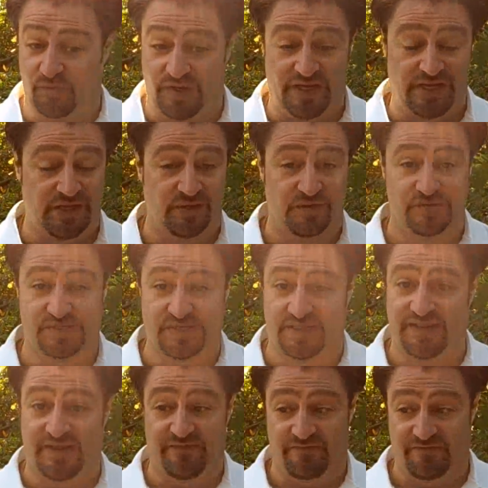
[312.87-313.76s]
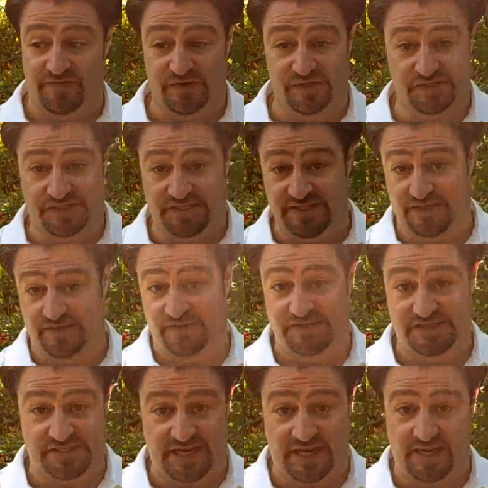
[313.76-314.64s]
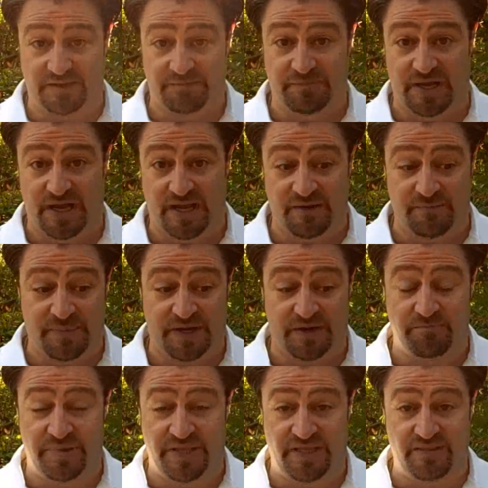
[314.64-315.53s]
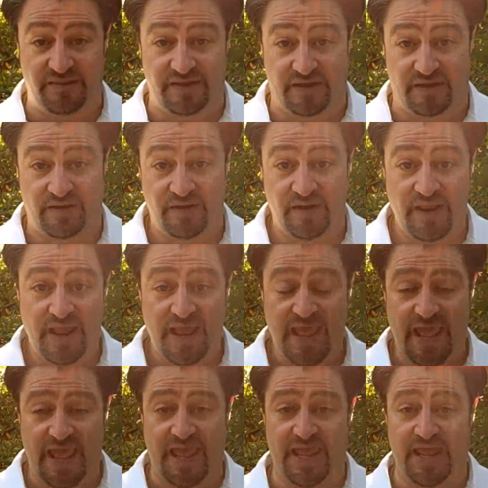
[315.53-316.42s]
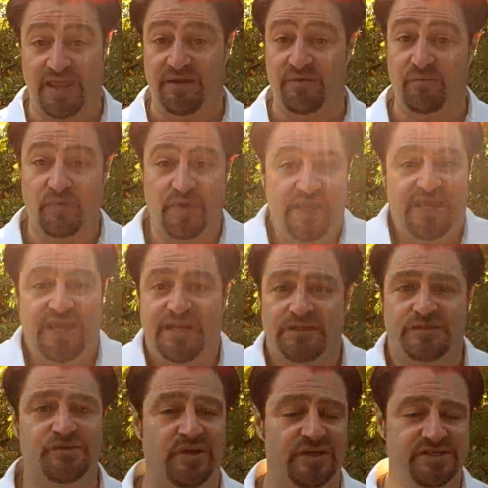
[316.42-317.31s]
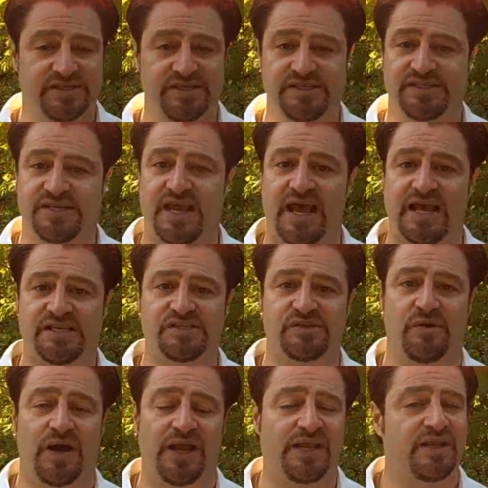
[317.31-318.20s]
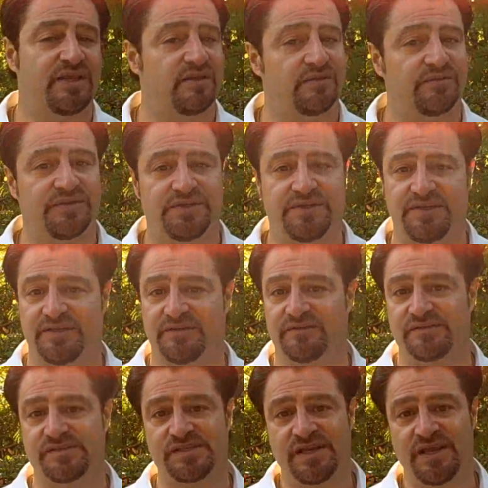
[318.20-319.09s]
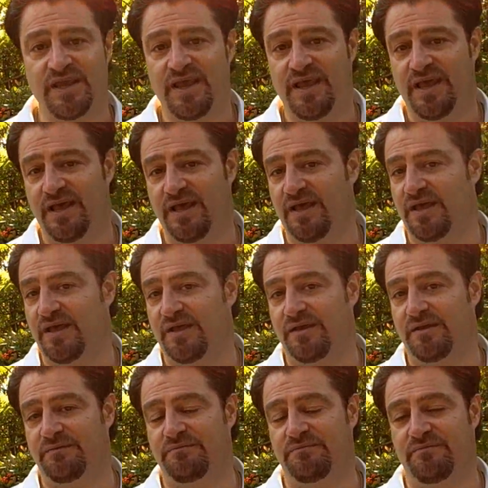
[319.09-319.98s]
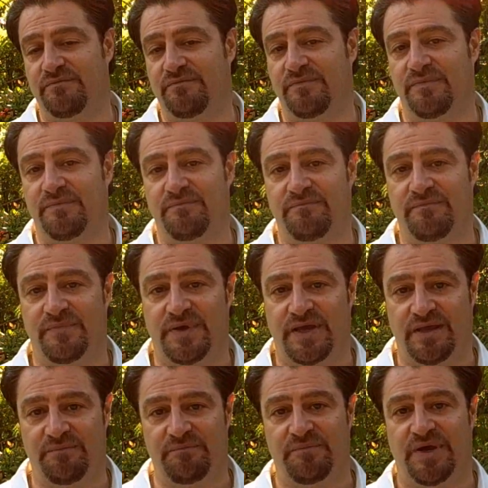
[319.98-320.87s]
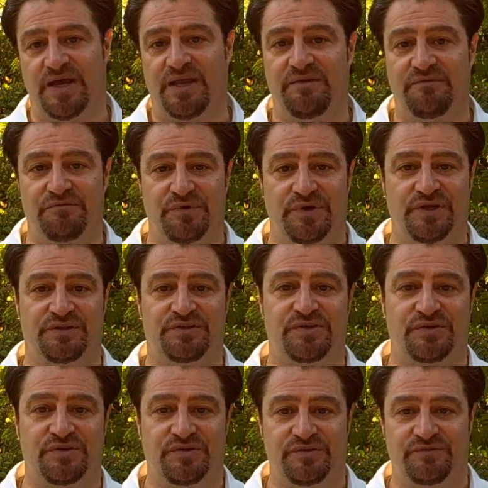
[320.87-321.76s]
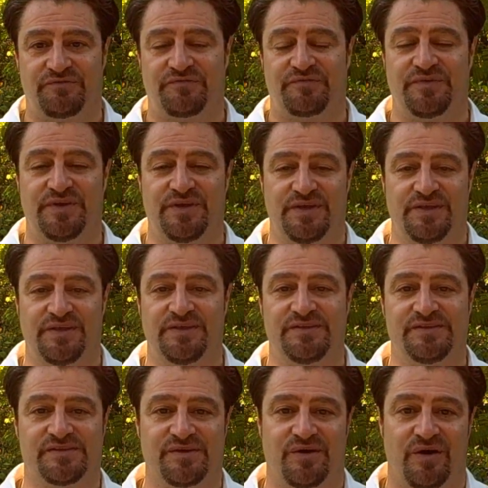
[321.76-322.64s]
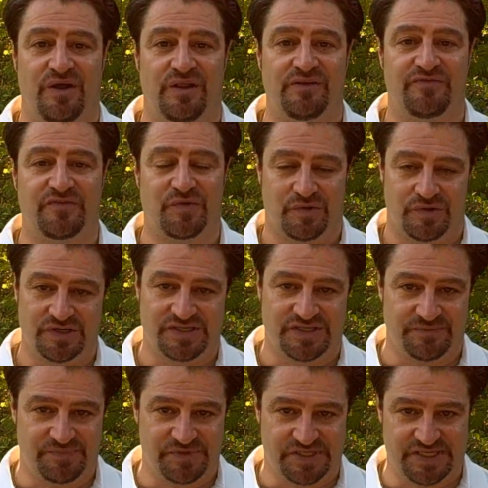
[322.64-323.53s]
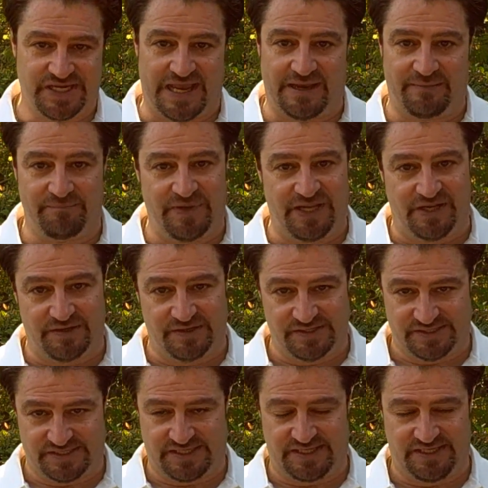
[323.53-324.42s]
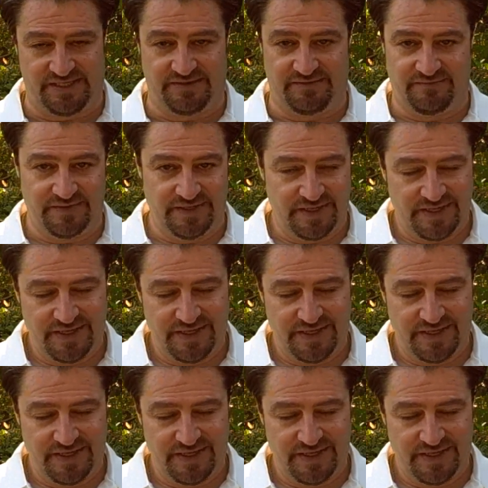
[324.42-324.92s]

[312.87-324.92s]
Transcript: we close on that first deal. The second buyer better be there, and we can't trust these guys. So I killed the deals. Uh, my my realtor is all, of course, upset because he